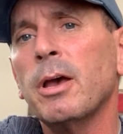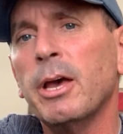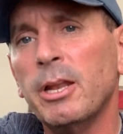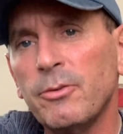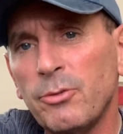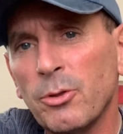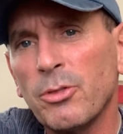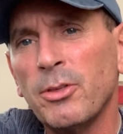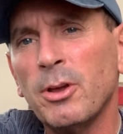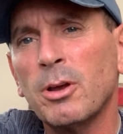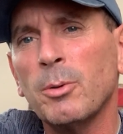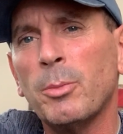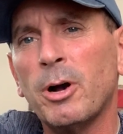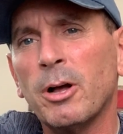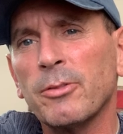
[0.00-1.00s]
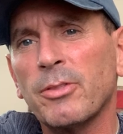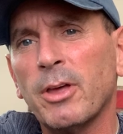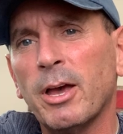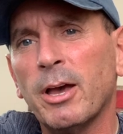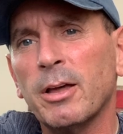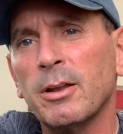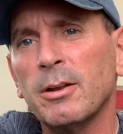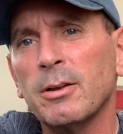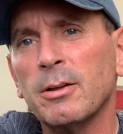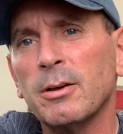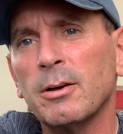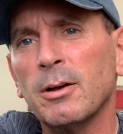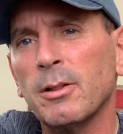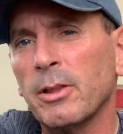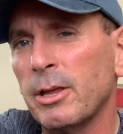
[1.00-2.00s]
And if you think about that,
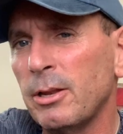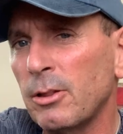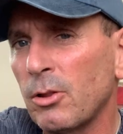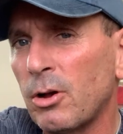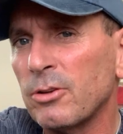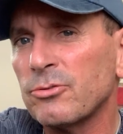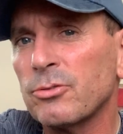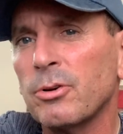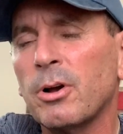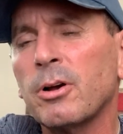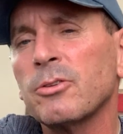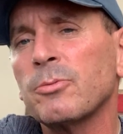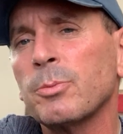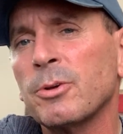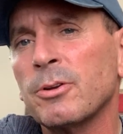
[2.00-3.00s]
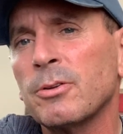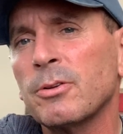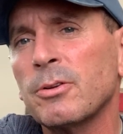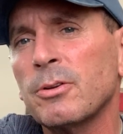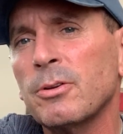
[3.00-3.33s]
a lady lost her husband,